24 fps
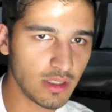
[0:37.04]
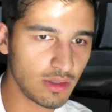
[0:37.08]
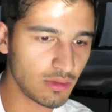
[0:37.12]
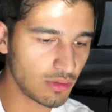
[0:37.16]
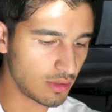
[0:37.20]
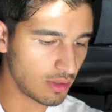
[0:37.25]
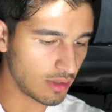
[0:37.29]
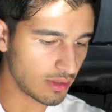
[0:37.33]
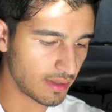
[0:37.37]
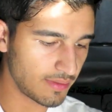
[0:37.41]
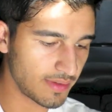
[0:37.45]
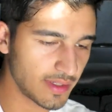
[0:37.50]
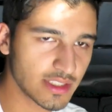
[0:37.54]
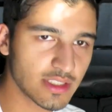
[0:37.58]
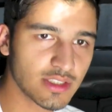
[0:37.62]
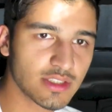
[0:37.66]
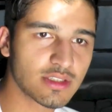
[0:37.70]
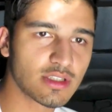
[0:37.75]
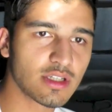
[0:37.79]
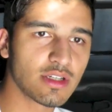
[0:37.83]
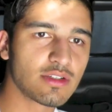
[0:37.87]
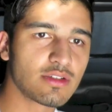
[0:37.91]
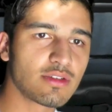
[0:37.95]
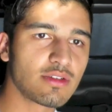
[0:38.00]
oh god, have I
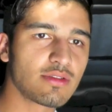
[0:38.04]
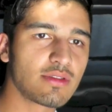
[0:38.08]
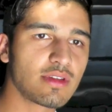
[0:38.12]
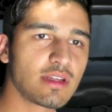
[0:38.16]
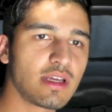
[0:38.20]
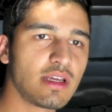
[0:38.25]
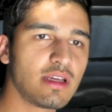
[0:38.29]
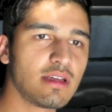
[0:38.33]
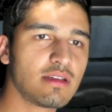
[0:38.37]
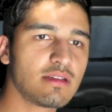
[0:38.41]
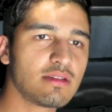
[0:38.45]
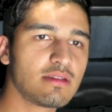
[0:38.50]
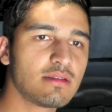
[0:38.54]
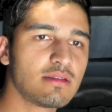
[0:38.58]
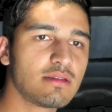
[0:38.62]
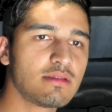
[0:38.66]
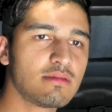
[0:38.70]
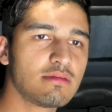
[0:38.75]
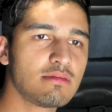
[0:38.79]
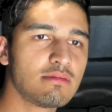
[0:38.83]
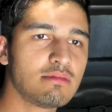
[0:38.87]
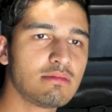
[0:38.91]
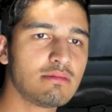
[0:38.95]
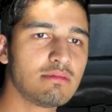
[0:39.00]
just turned on the...
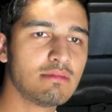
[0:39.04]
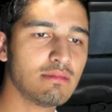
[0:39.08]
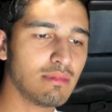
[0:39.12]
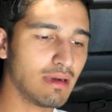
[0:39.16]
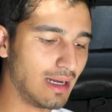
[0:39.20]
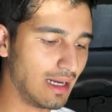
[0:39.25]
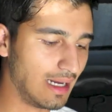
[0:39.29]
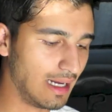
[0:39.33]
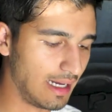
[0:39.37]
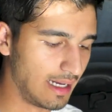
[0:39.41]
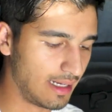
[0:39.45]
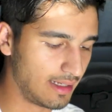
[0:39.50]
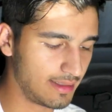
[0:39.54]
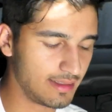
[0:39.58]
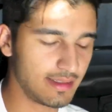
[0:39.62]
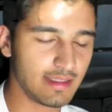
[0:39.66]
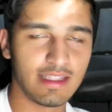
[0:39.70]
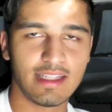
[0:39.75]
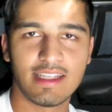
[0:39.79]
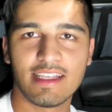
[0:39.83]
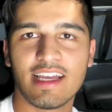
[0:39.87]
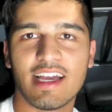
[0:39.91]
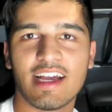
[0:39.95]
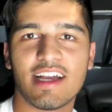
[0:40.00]
Uh,
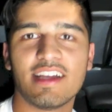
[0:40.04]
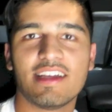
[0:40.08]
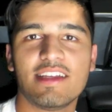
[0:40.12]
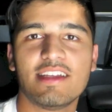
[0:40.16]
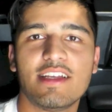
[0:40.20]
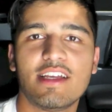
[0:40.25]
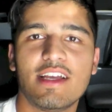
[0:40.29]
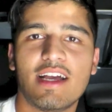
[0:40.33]
yeah.